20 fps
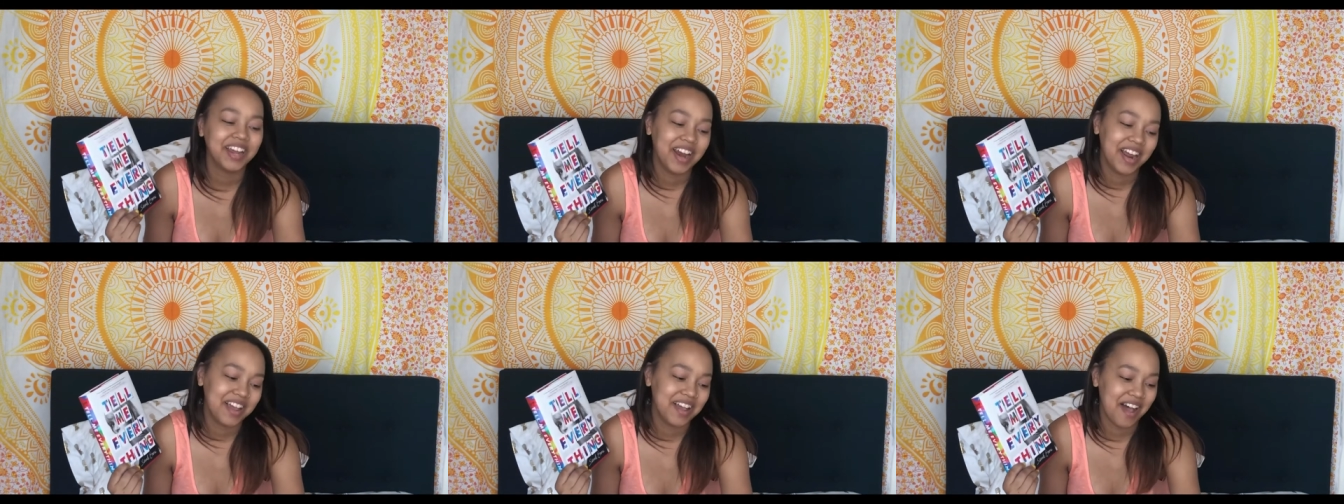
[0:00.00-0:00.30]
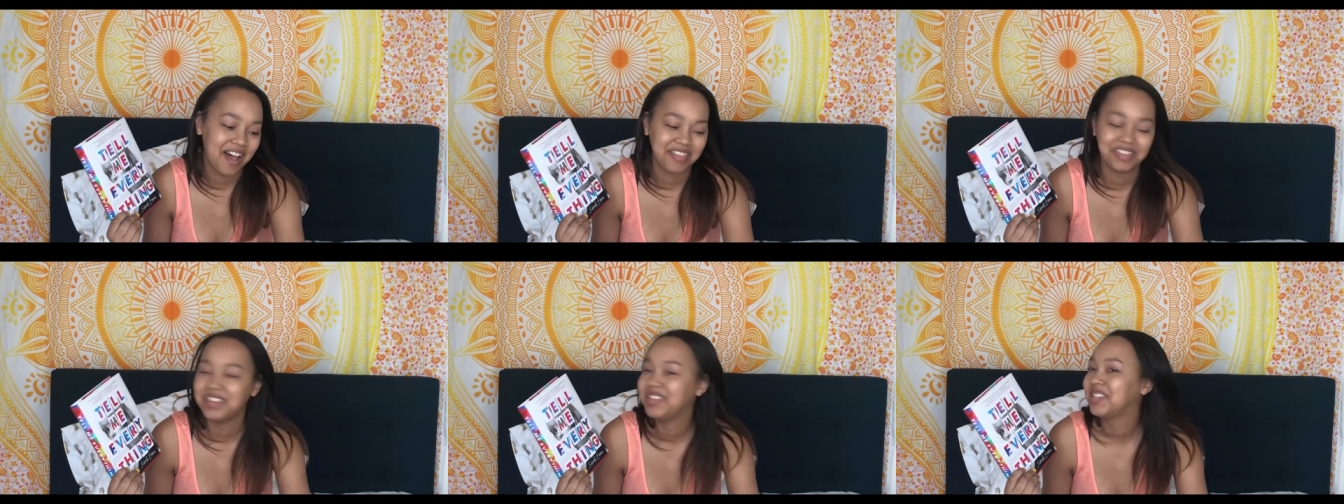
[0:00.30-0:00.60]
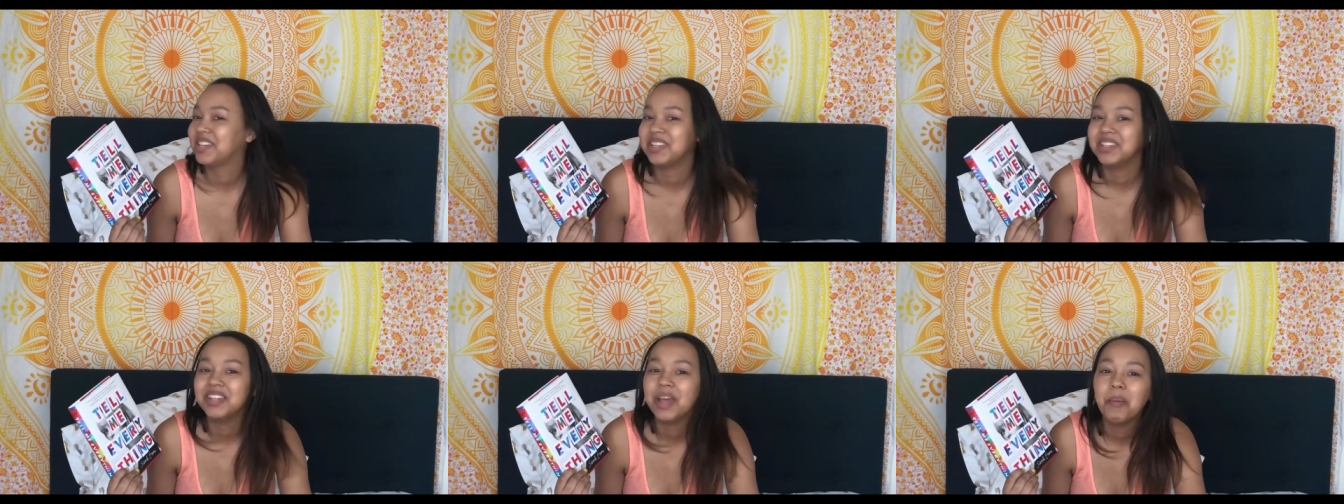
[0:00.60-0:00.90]
that I got these
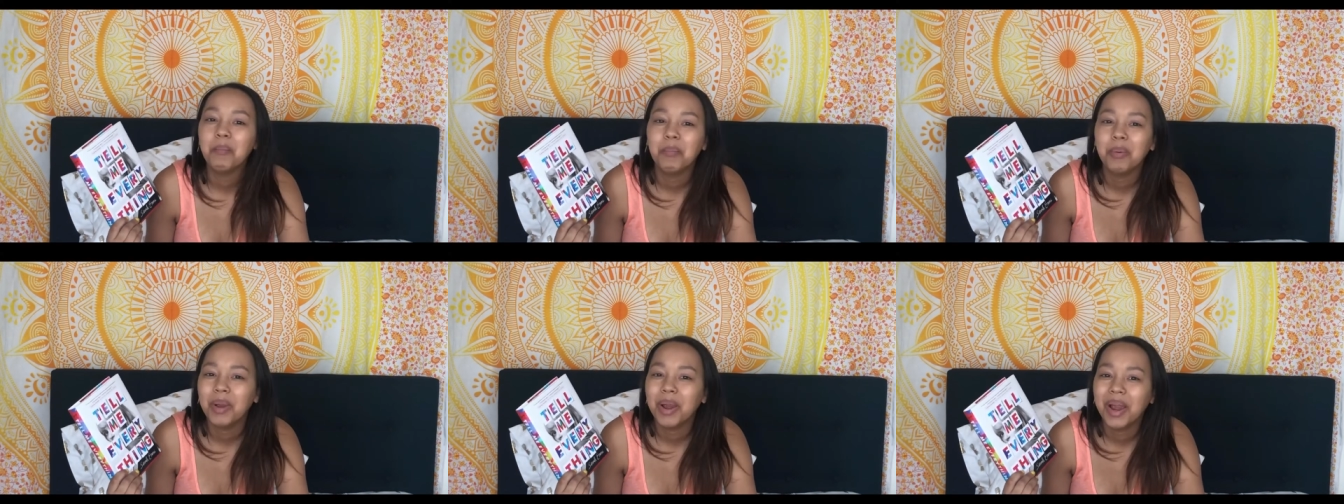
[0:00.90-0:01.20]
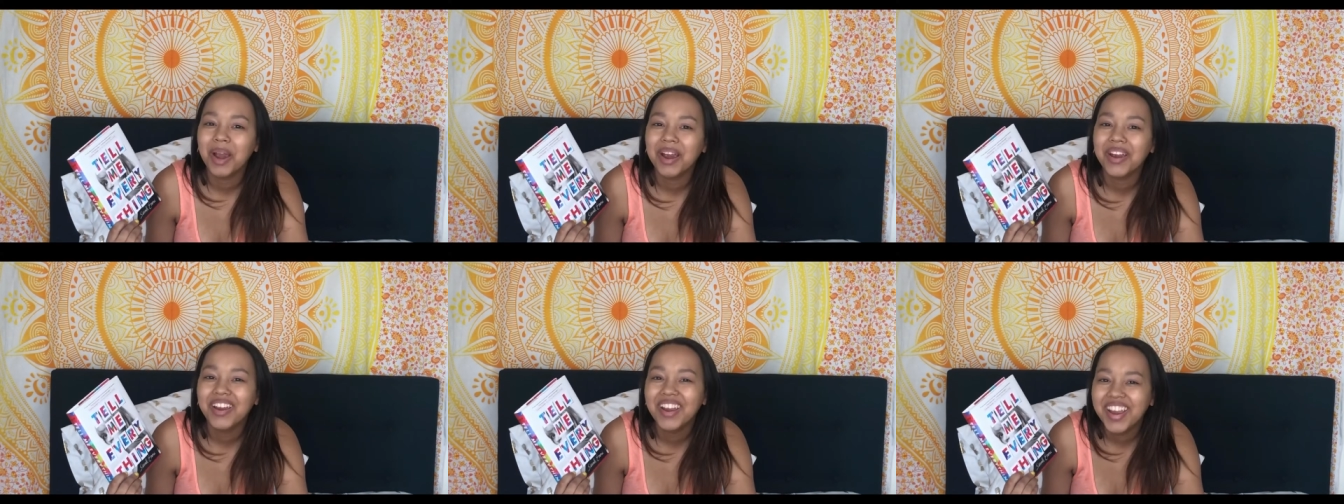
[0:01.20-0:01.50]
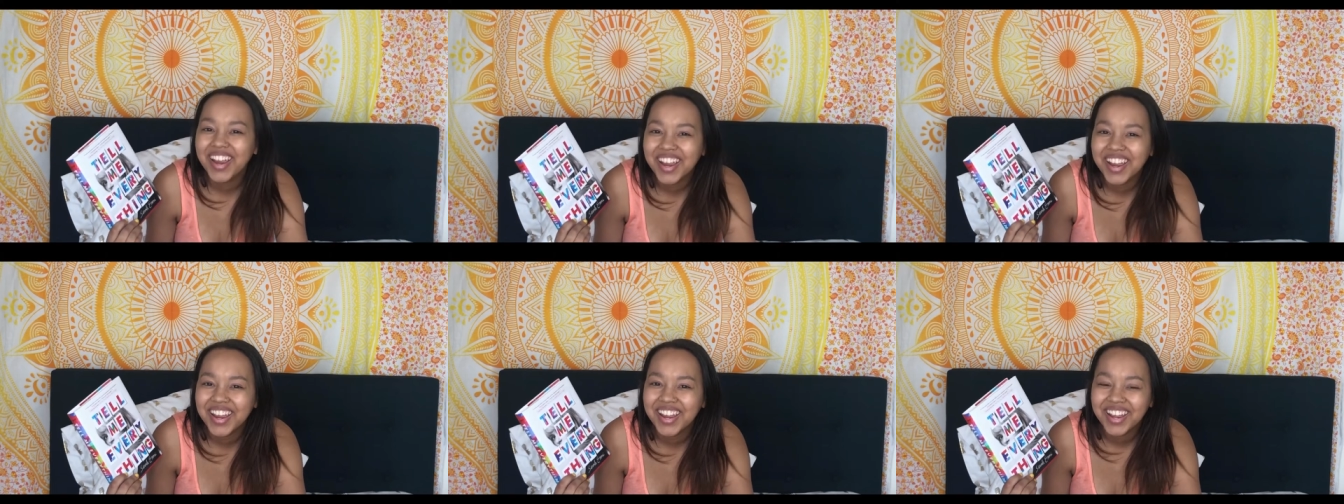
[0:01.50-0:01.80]

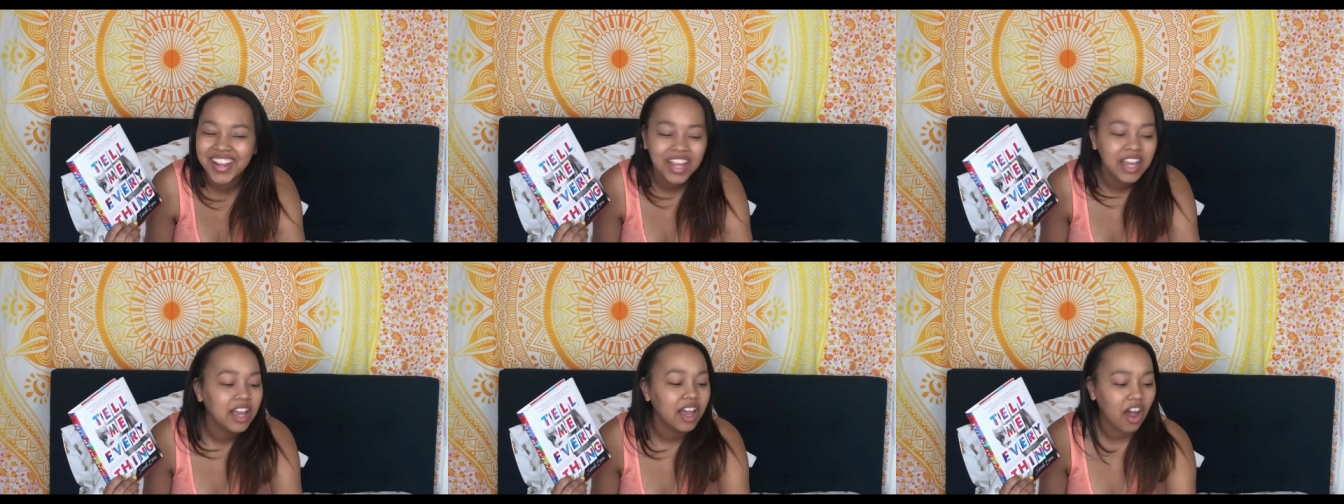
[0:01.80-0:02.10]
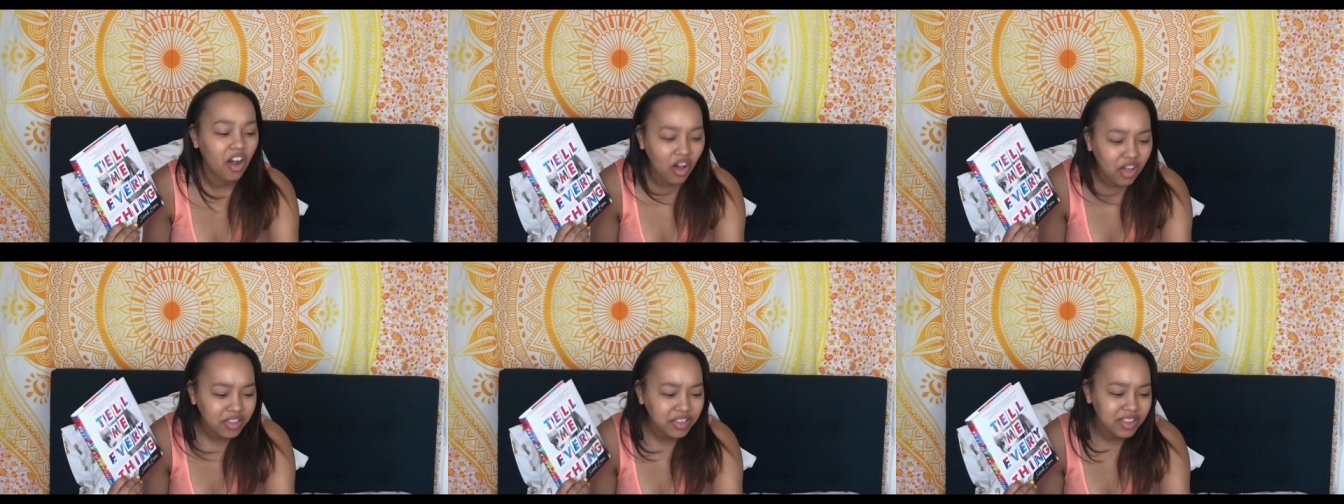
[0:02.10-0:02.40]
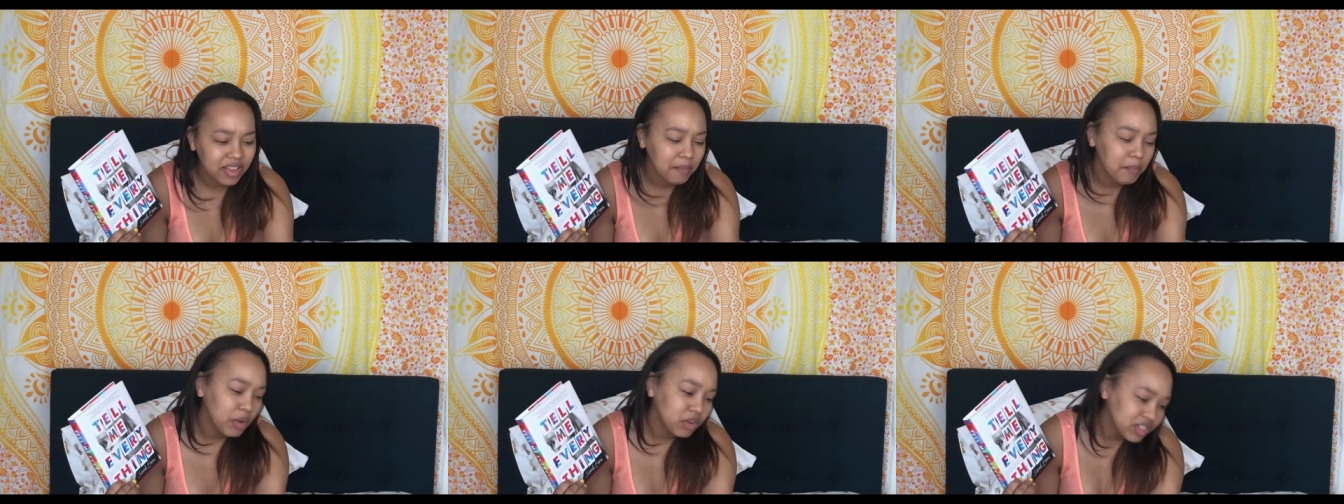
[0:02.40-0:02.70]
contemporary all
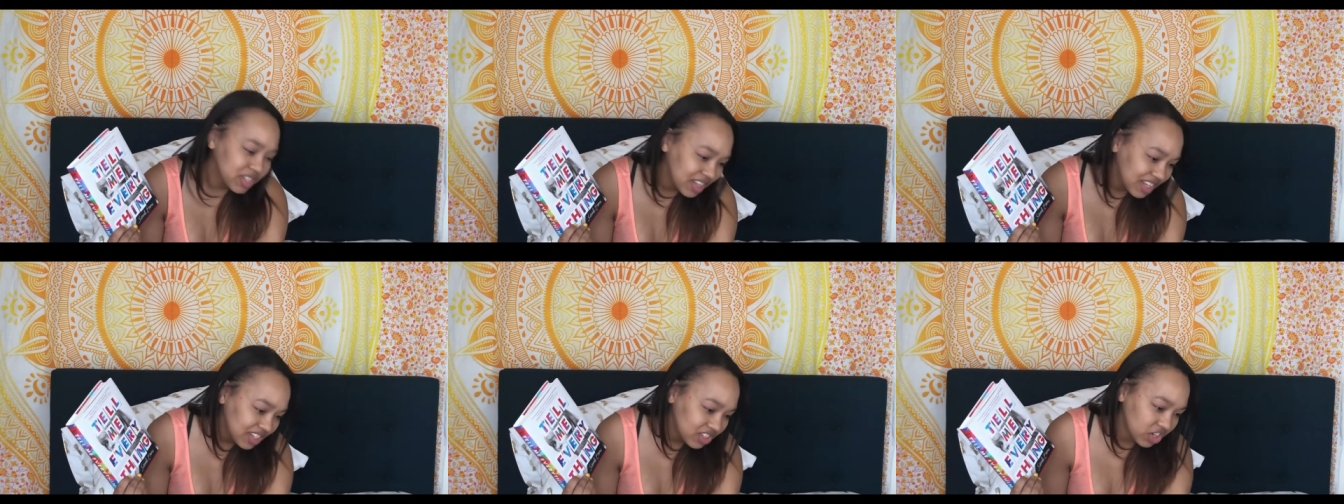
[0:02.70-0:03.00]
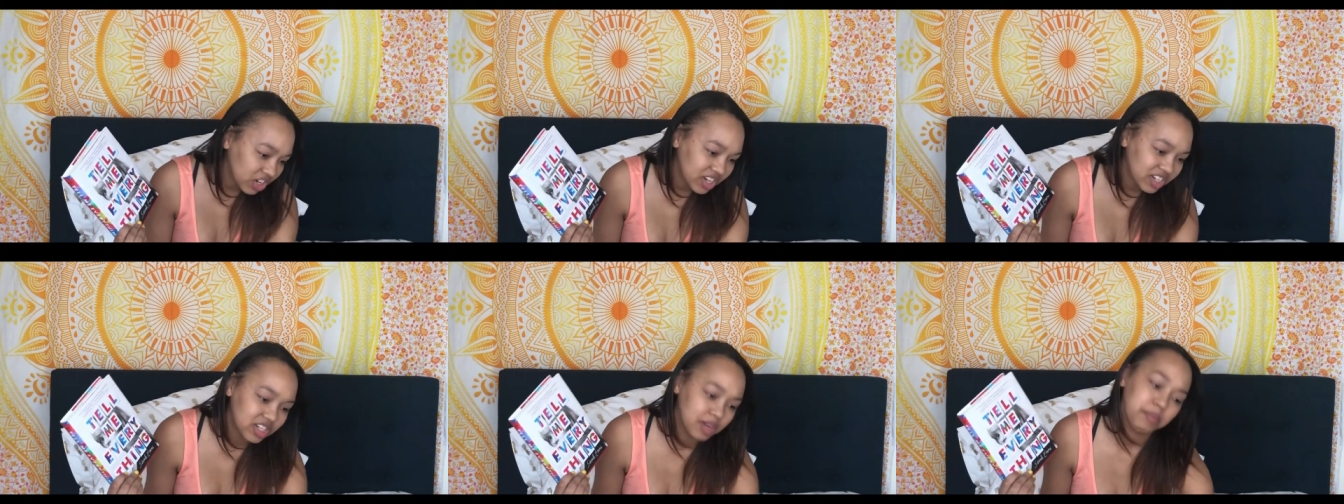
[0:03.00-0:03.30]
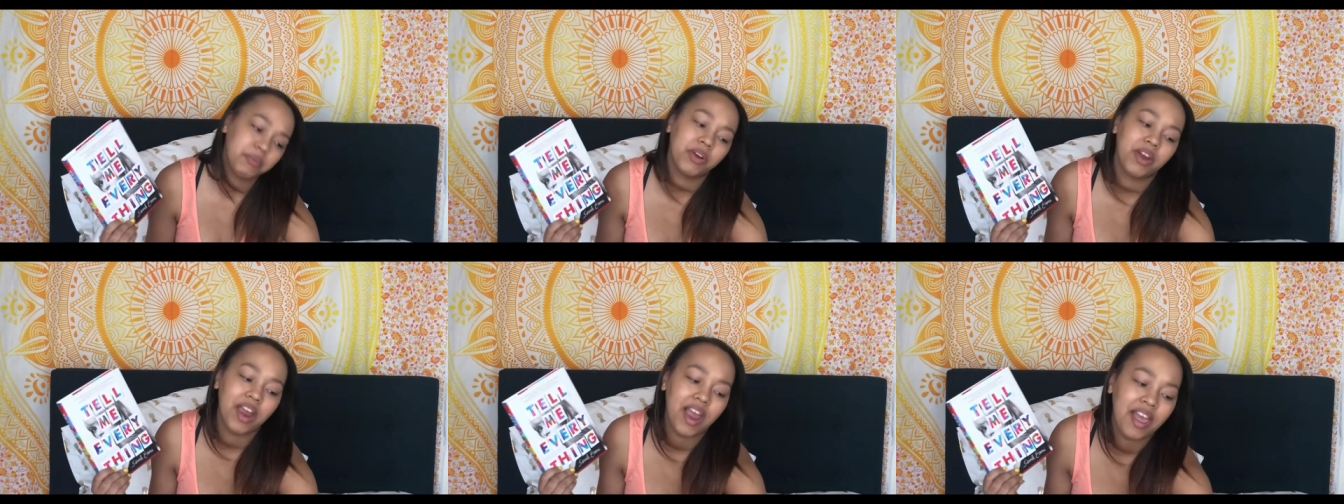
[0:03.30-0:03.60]
of the, most of these are
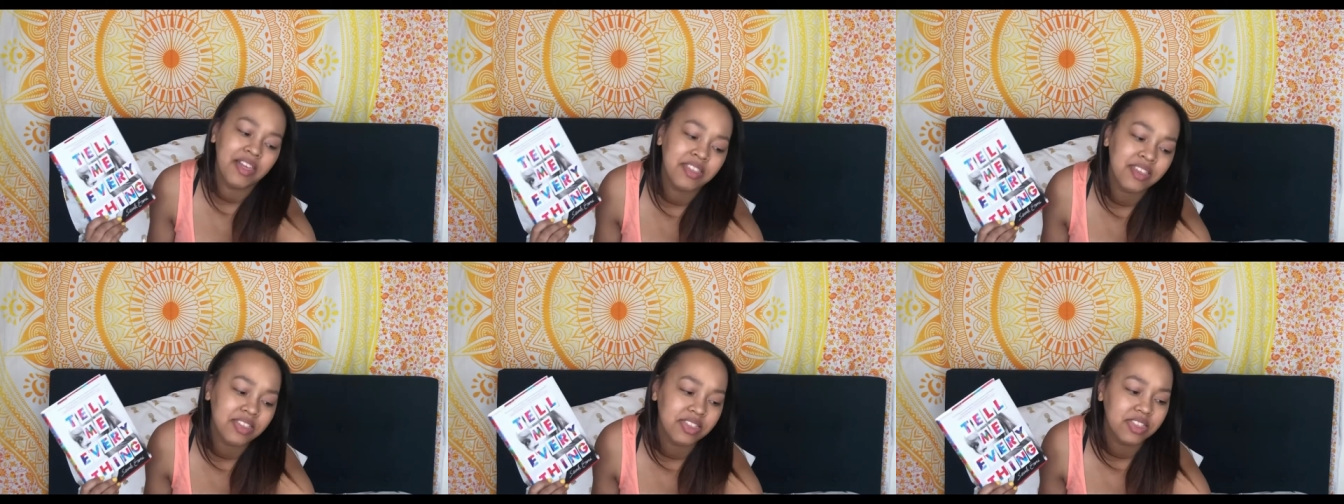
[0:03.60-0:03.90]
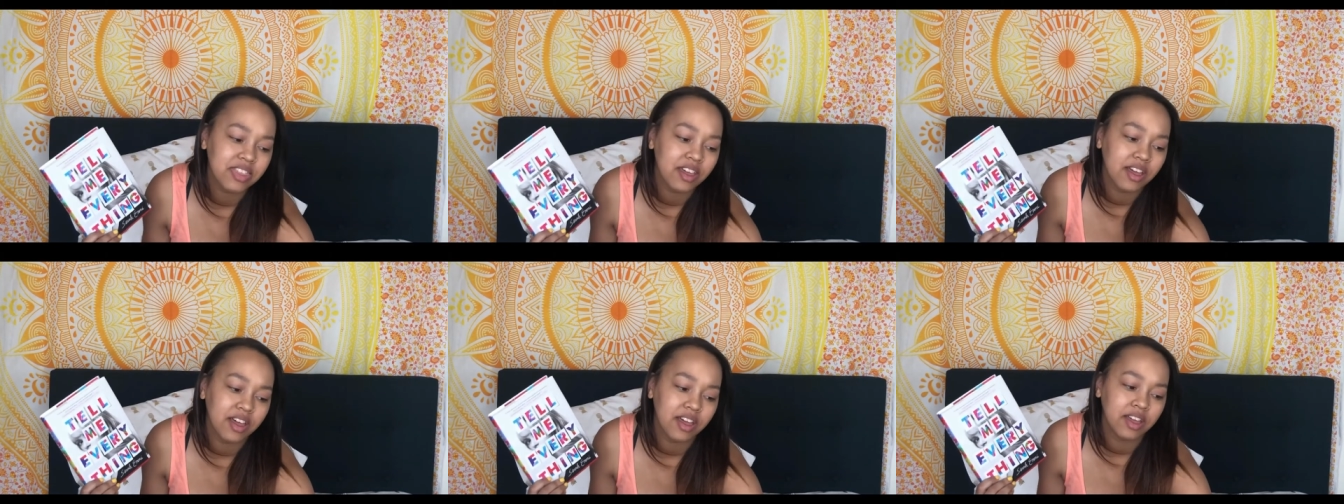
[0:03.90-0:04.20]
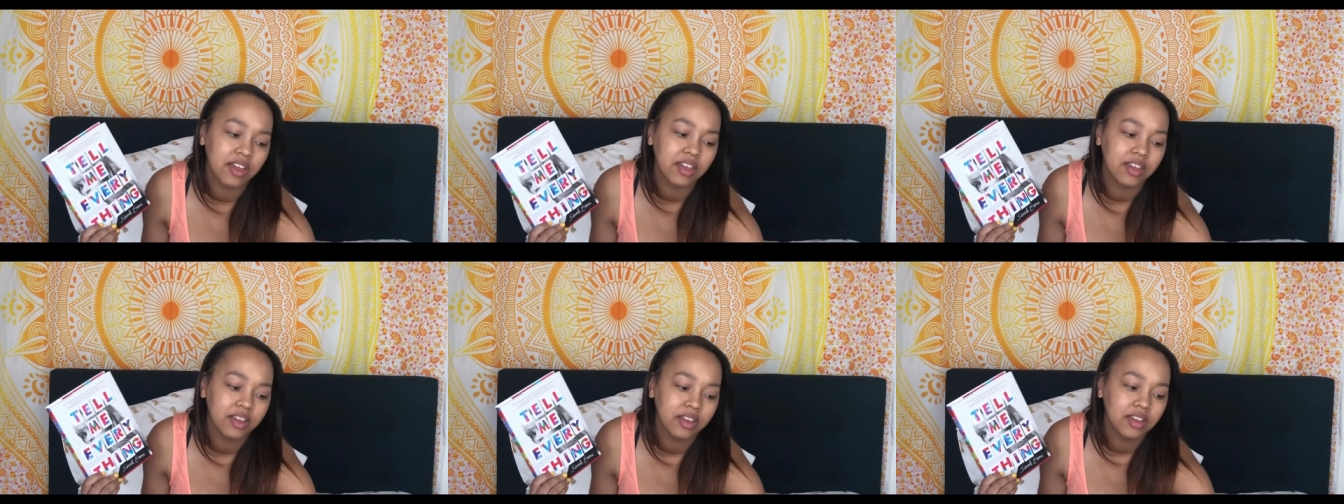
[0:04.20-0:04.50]
contemporary I think
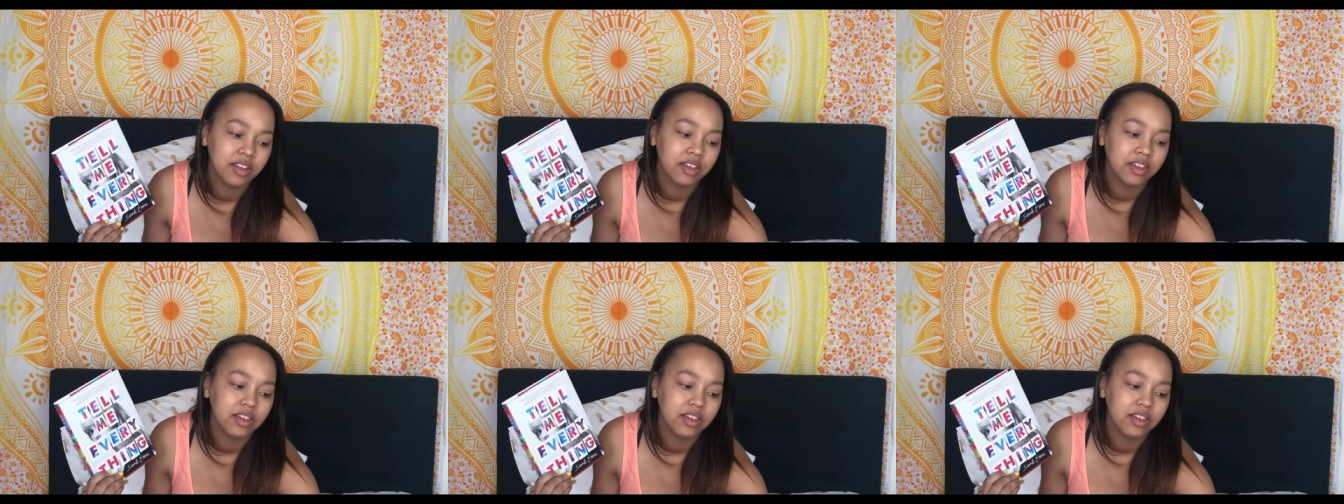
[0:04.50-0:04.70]
the